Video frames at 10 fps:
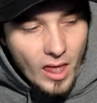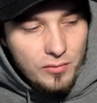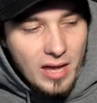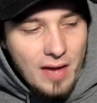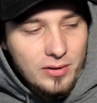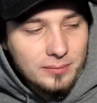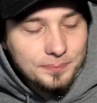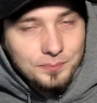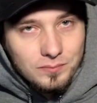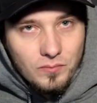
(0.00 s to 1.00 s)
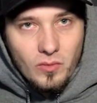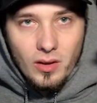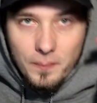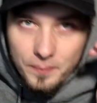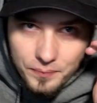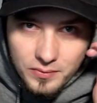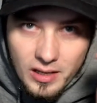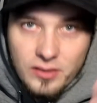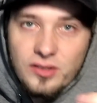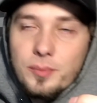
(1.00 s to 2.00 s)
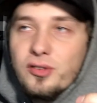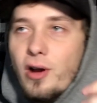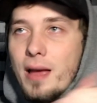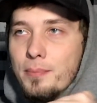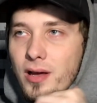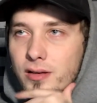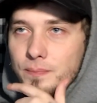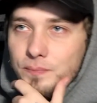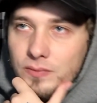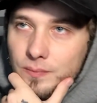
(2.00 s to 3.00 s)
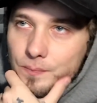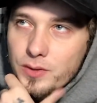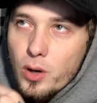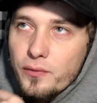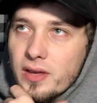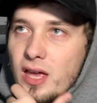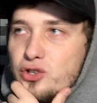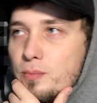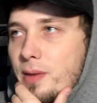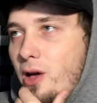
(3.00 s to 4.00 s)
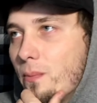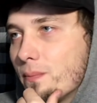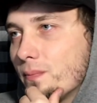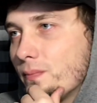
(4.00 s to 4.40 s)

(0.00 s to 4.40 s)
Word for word: If you haven't, hit the subscribe button, notification bell.